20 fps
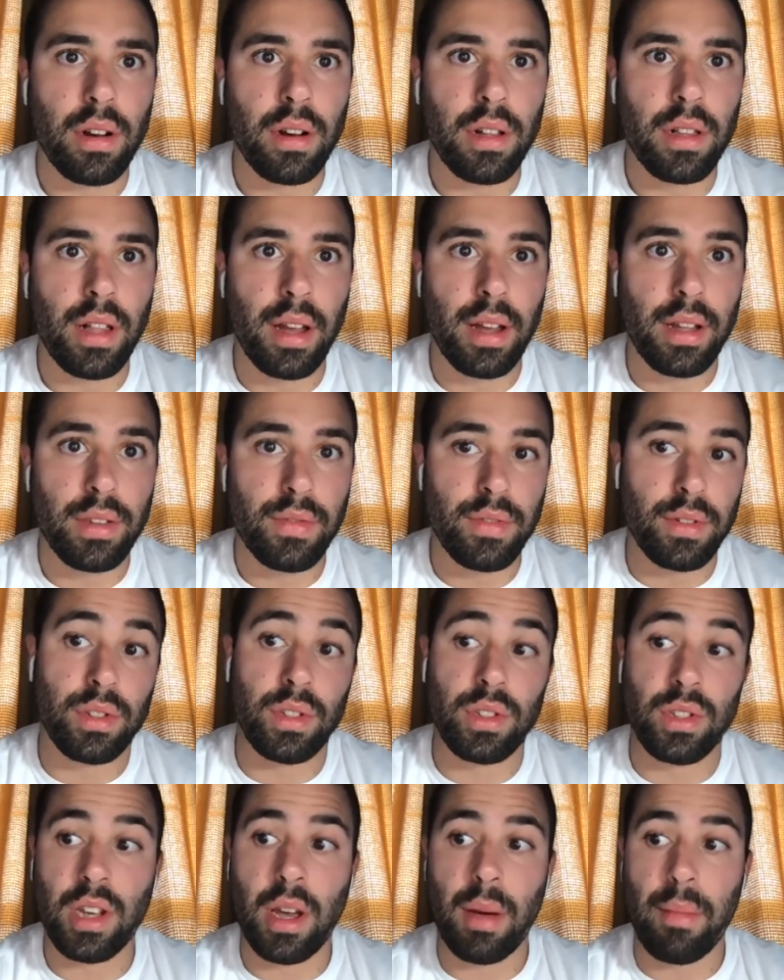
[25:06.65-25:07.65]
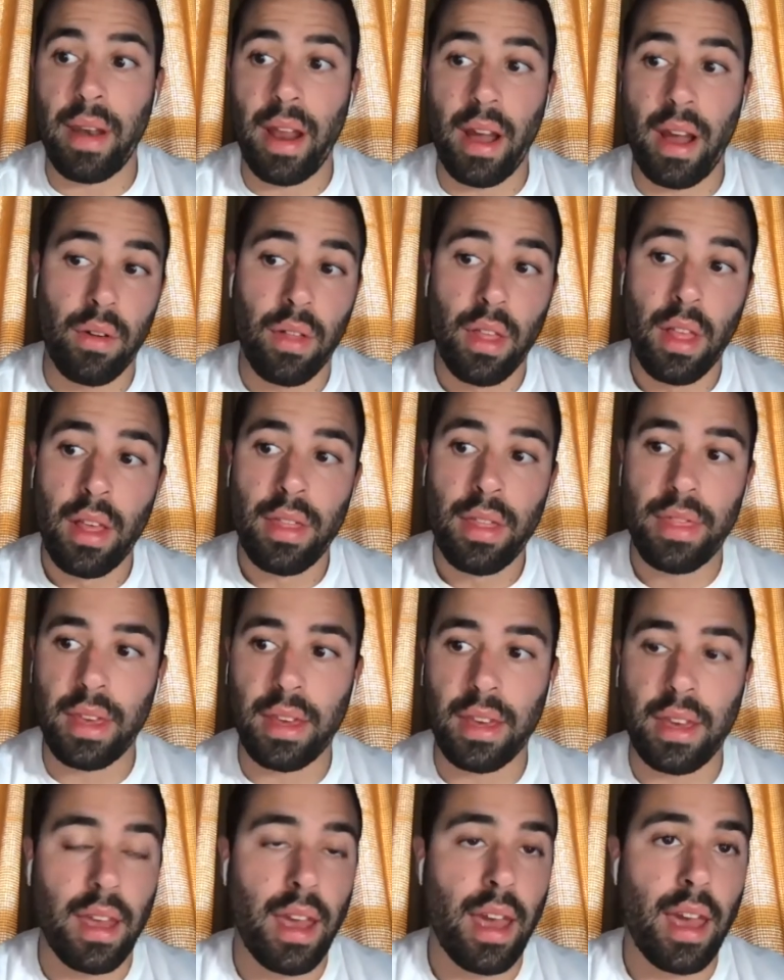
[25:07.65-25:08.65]
clients, versus coming out
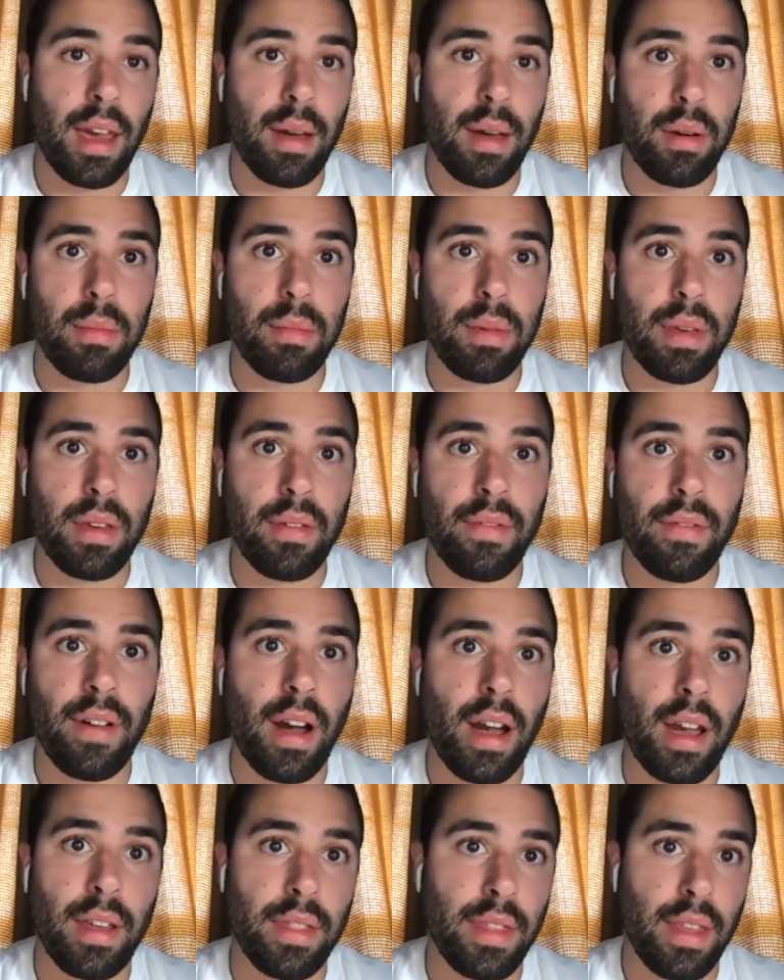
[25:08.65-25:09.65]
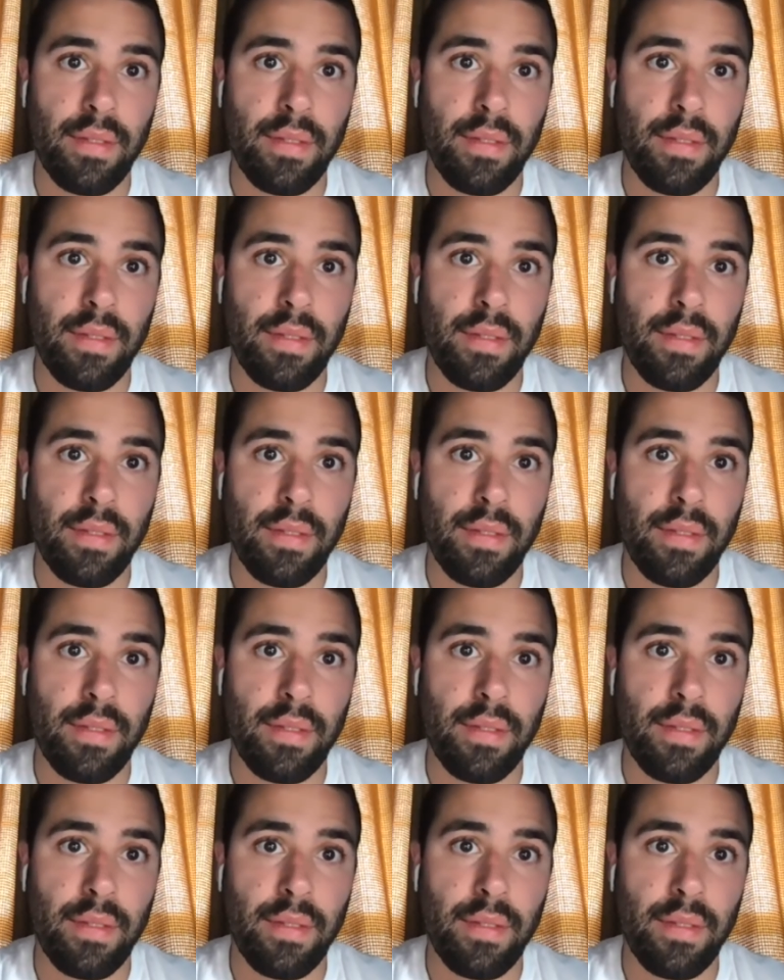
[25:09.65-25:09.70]
thinking, hey, I'm going to be fine.